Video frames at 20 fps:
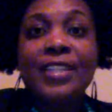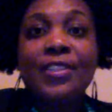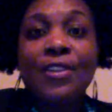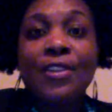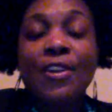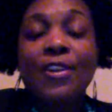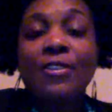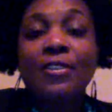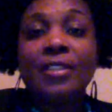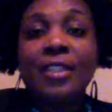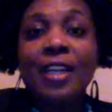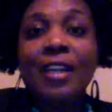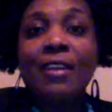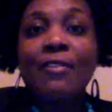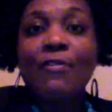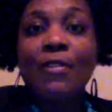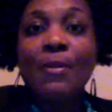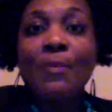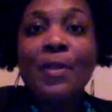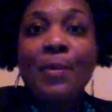or her
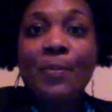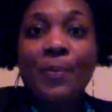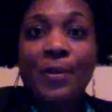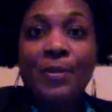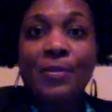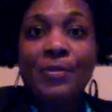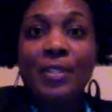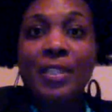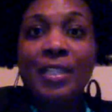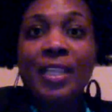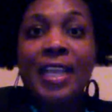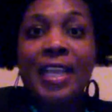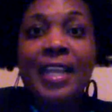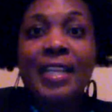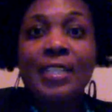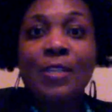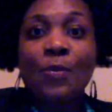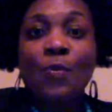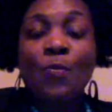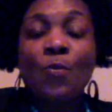love from the person
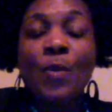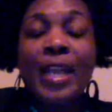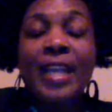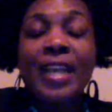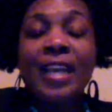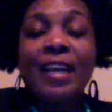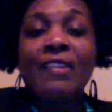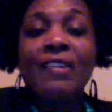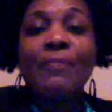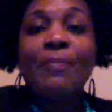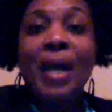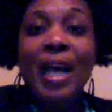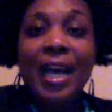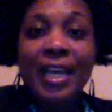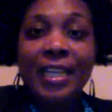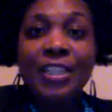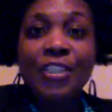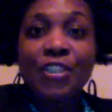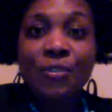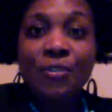as a way of
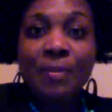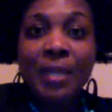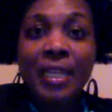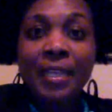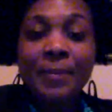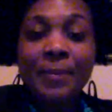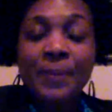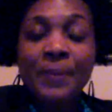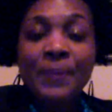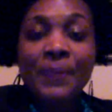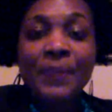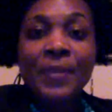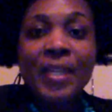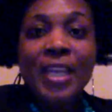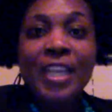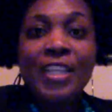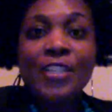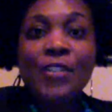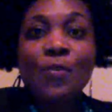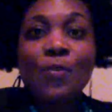punishment
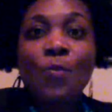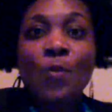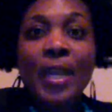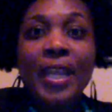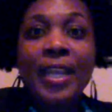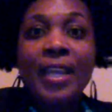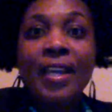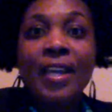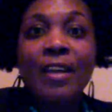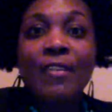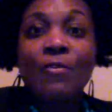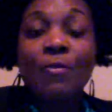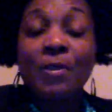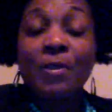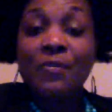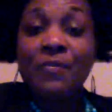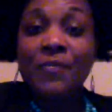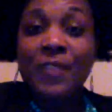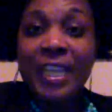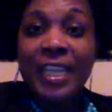and as a way of
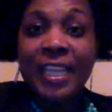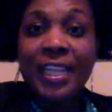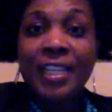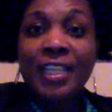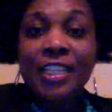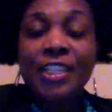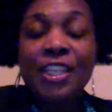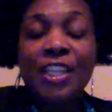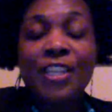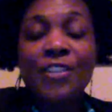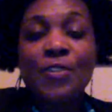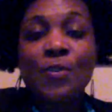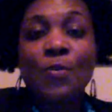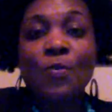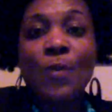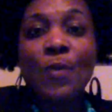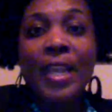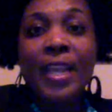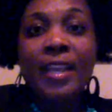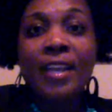revenge and as a
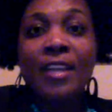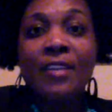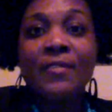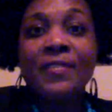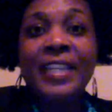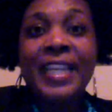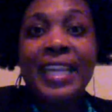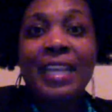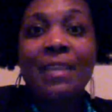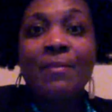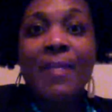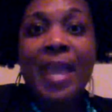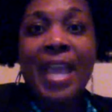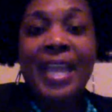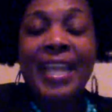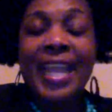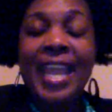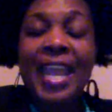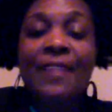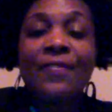way of getting
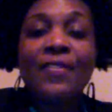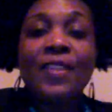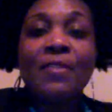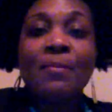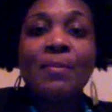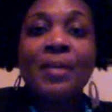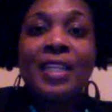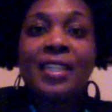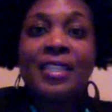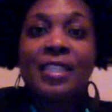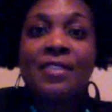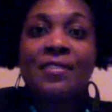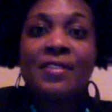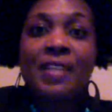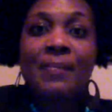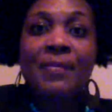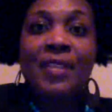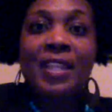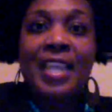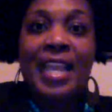back at them because of
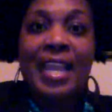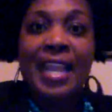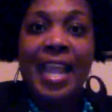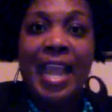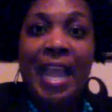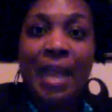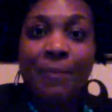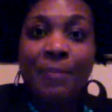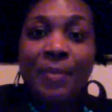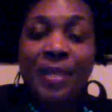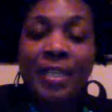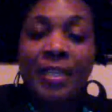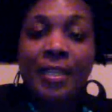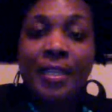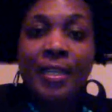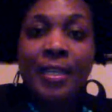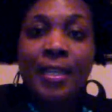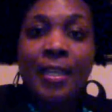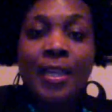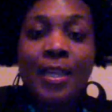something that happened,
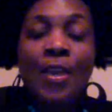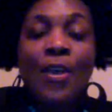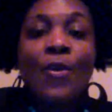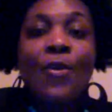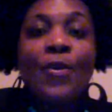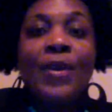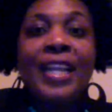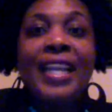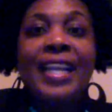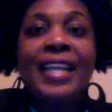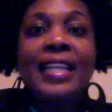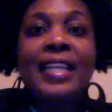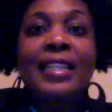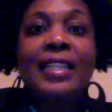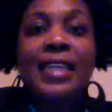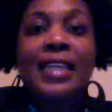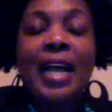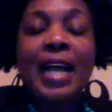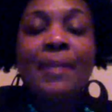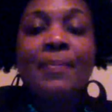or any
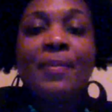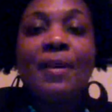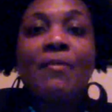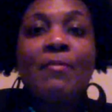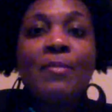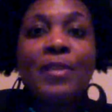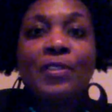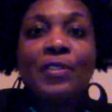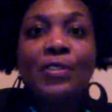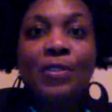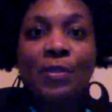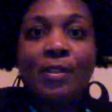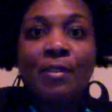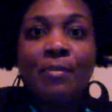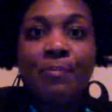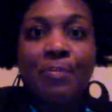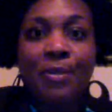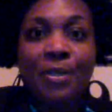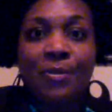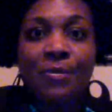type of mental
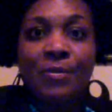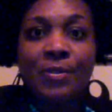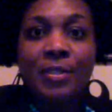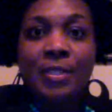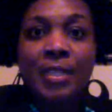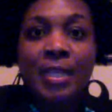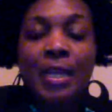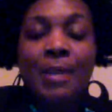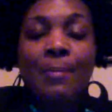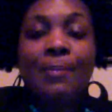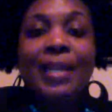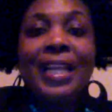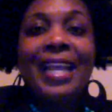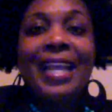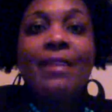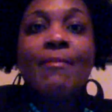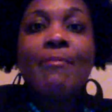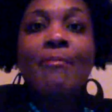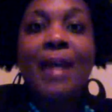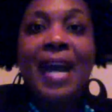abuse,
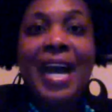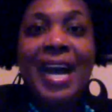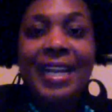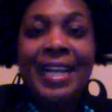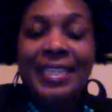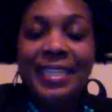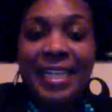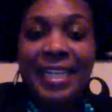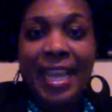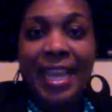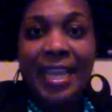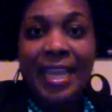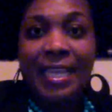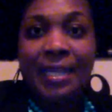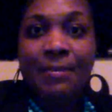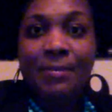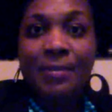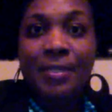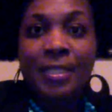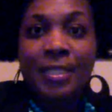playing mind
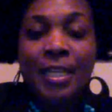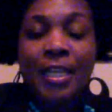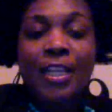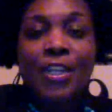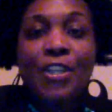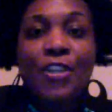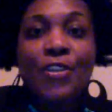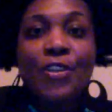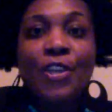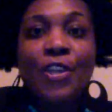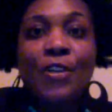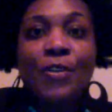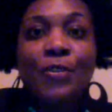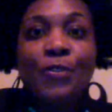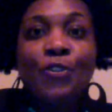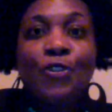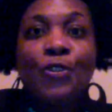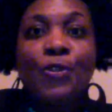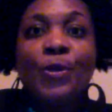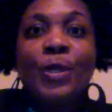games,
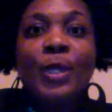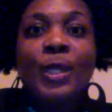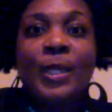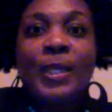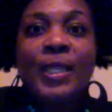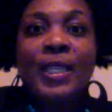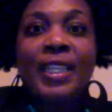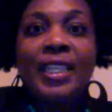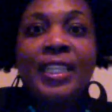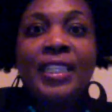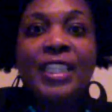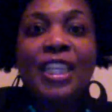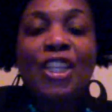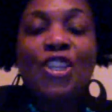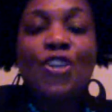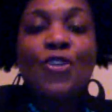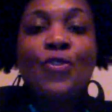doing things that